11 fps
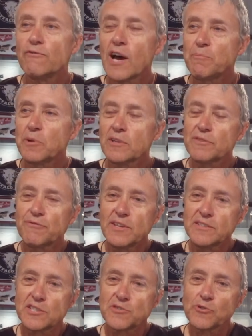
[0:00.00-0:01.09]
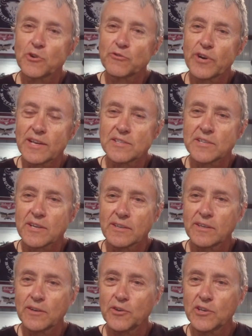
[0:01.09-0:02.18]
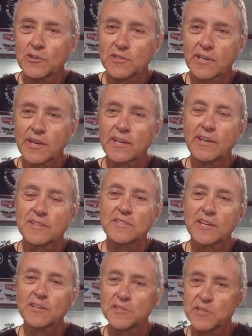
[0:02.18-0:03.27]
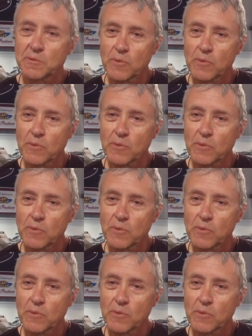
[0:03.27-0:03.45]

I built a vintage road racer using an Excelsior